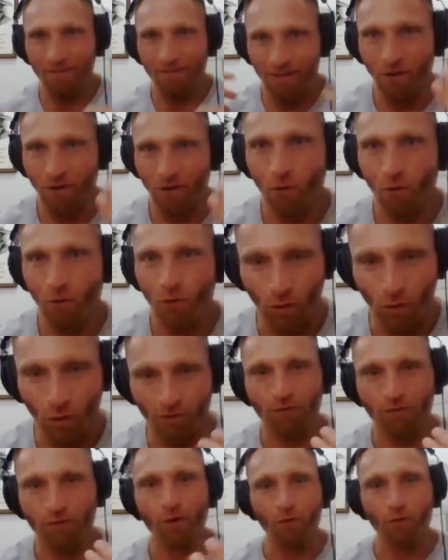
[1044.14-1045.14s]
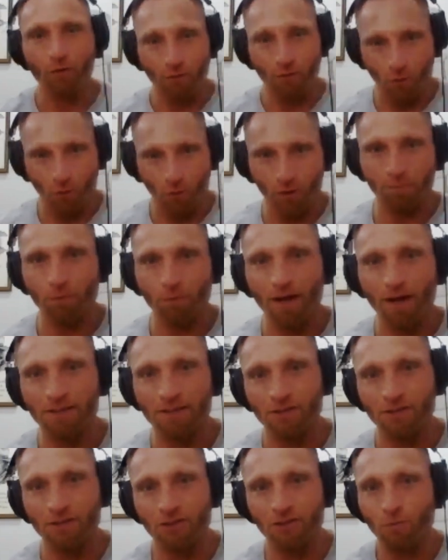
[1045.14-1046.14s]
having a whole workflow for it and
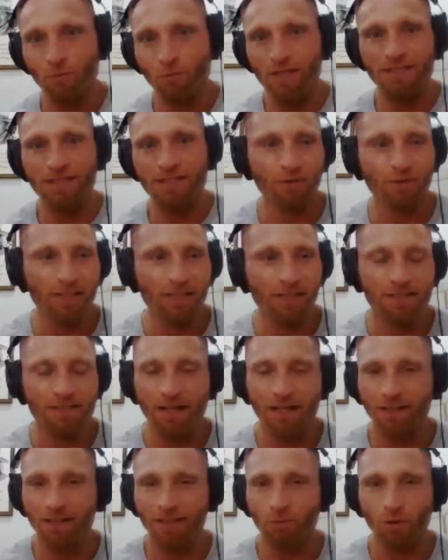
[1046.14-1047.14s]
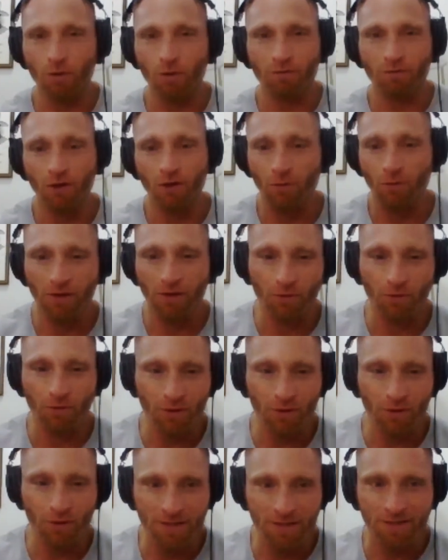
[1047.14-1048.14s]
process. So we just redesigned the workflow. We grew
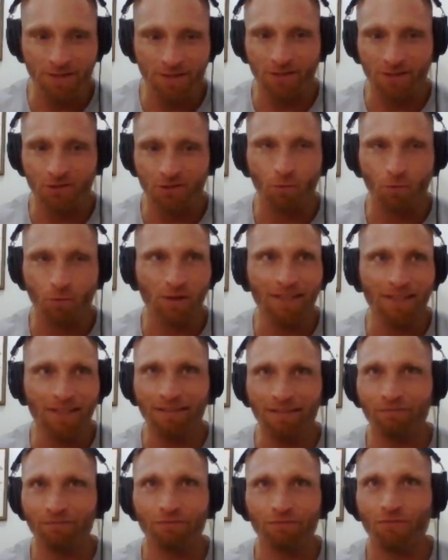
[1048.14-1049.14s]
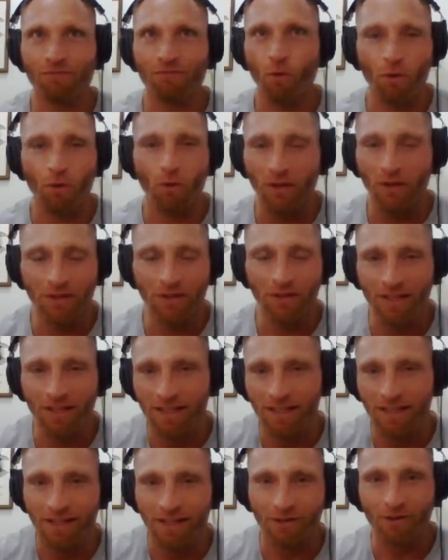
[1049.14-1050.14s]
the business to 24 million a
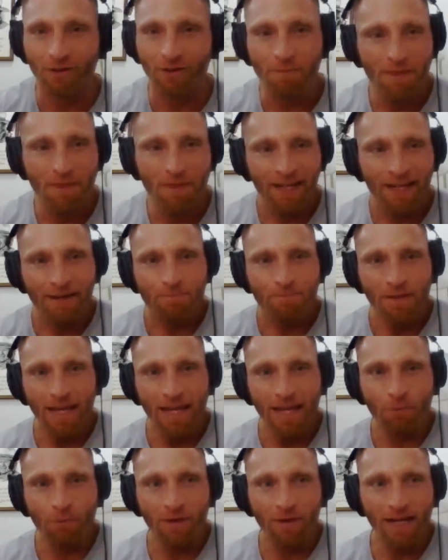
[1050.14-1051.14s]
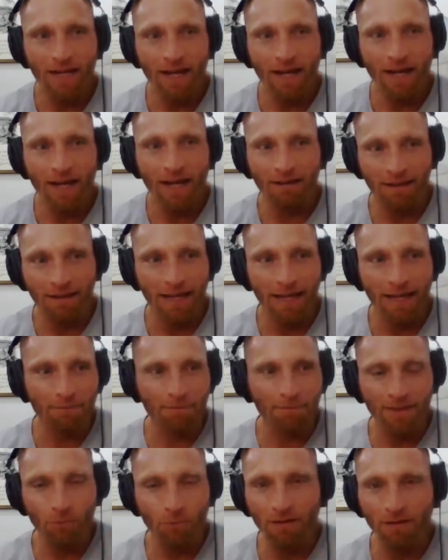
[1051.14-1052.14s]
year. And
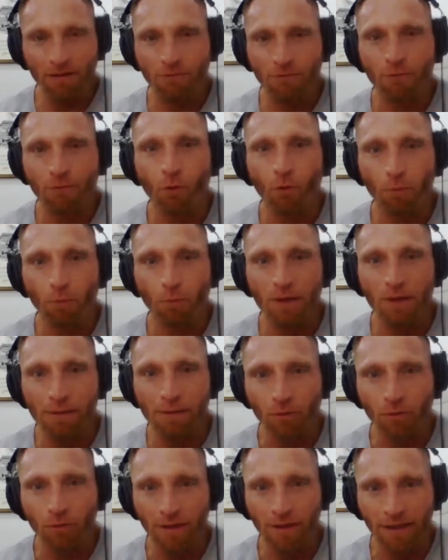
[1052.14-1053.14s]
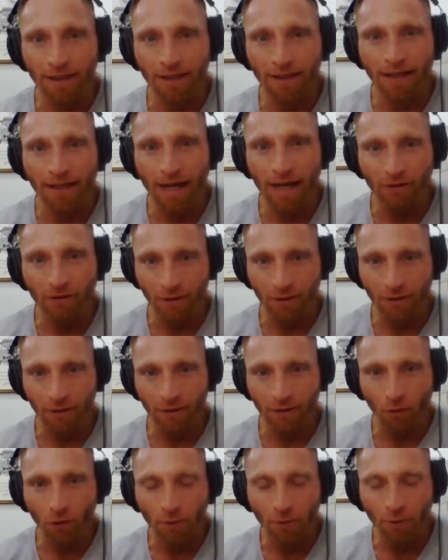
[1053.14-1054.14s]
then we had 4 people in the accounting
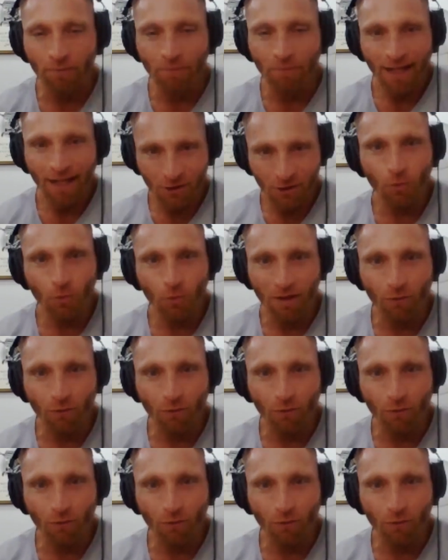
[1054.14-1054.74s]
department at